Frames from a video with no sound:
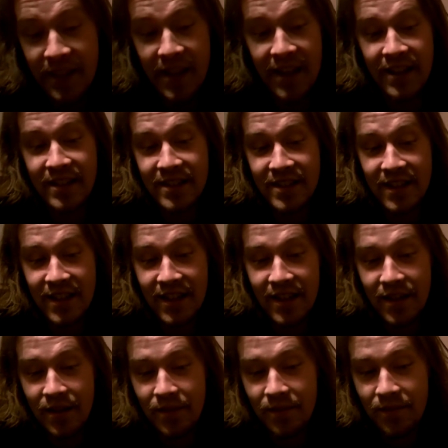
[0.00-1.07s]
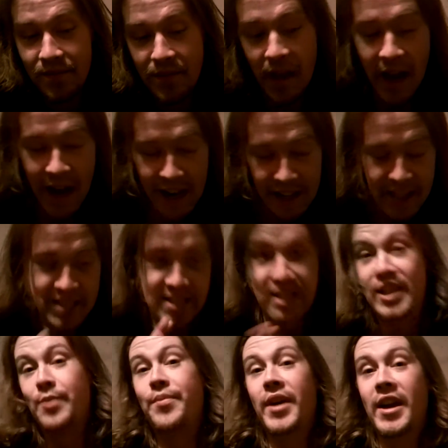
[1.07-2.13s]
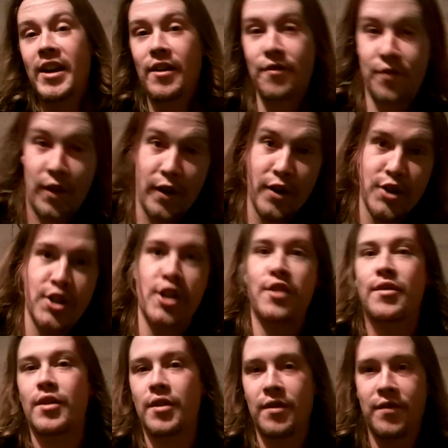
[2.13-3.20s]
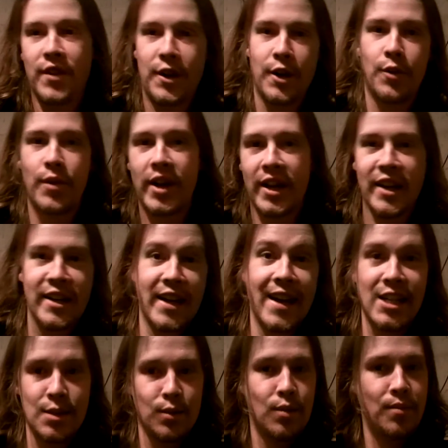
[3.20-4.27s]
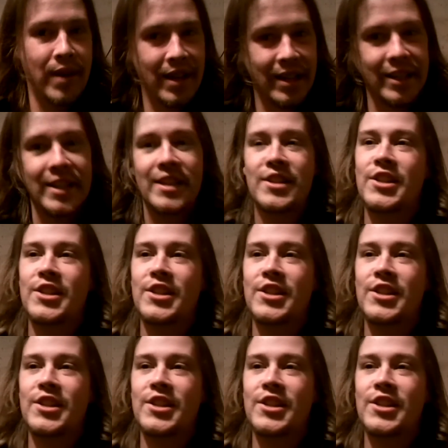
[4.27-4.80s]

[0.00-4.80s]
that highly syncopated version of a very recognizable melody.